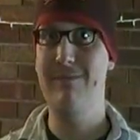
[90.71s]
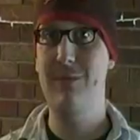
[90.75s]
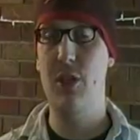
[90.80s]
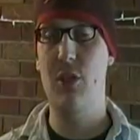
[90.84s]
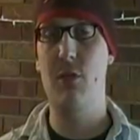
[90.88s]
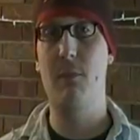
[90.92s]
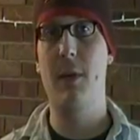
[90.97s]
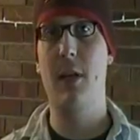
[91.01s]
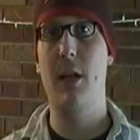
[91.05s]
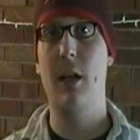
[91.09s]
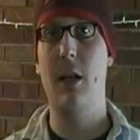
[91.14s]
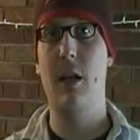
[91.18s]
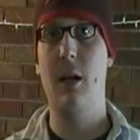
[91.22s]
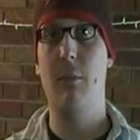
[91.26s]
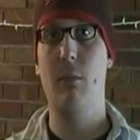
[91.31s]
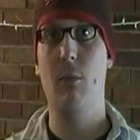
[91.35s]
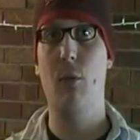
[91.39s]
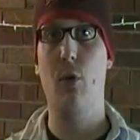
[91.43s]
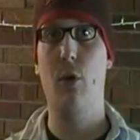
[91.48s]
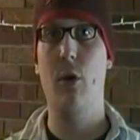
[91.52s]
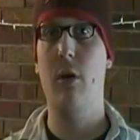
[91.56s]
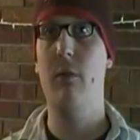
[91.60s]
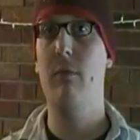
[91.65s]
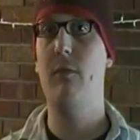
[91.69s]
Just meant a lot
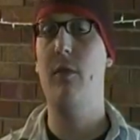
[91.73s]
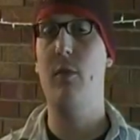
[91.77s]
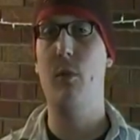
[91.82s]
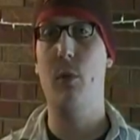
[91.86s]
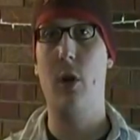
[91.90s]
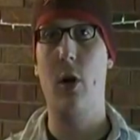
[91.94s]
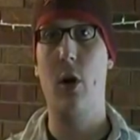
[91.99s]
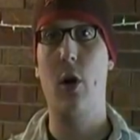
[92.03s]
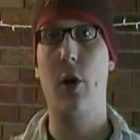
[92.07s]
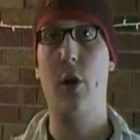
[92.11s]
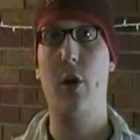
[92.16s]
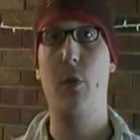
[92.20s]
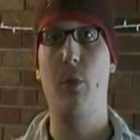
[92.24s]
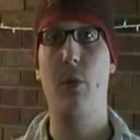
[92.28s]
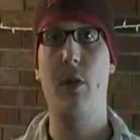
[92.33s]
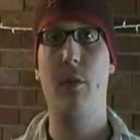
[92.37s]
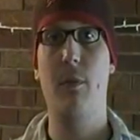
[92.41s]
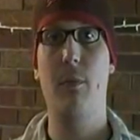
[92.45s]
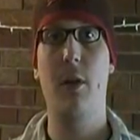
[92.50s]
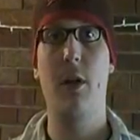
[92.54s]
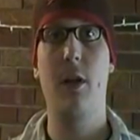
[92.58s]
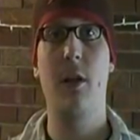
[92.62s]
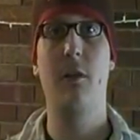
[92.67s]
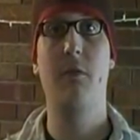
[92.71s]
more. If you want to argue
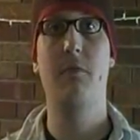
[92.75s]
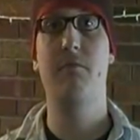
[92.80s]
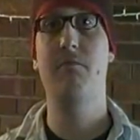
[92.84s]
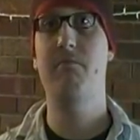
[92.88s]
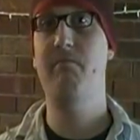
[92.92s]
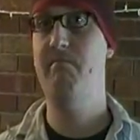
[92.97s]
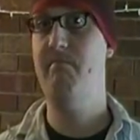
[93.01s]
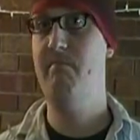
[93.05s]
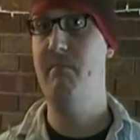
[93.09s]
with me,